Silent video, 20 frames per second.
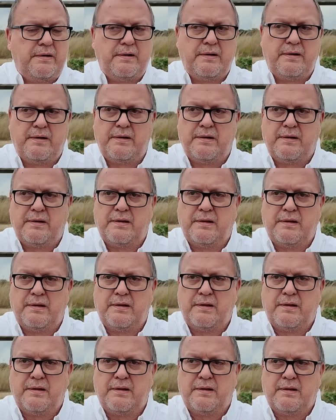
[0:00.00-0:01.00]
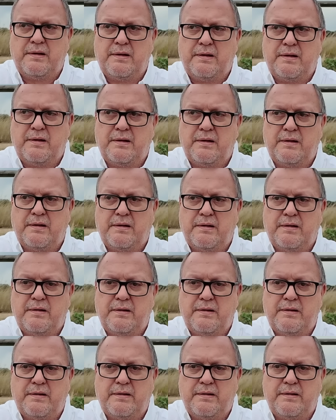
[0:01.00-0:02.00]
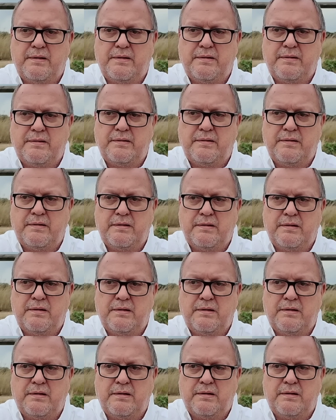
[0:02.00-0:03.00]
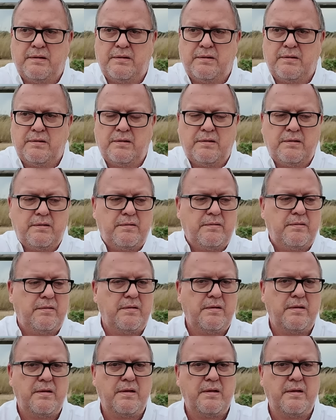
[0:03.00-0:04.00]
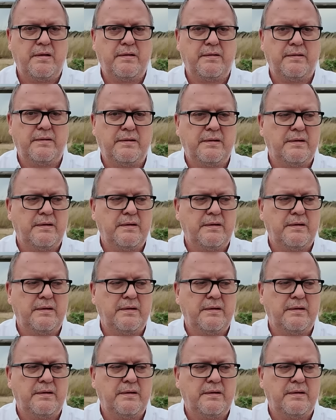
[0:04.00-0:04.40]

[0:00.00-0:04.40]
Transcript: Medium, follow, 3, 2, 1.